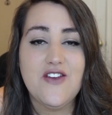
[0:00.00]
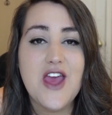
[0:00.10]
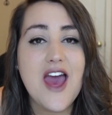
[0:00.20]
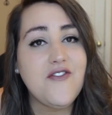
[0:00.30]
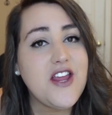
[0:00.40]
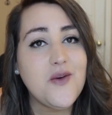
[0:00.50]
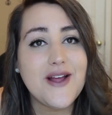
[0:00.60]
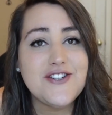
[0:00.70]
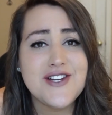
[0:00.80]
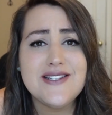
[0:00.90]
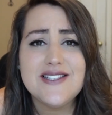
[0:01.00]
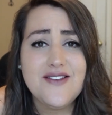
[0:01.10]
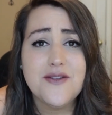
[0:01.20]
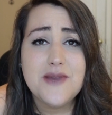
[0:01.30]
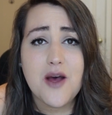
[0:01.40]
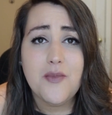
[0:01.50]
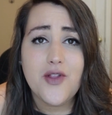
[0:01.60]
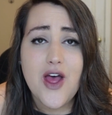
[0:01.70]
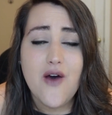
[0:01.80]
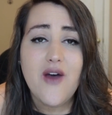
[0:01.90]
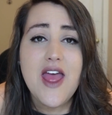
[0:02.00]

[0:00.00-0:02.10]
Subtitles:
If you have any questions, leave them down below.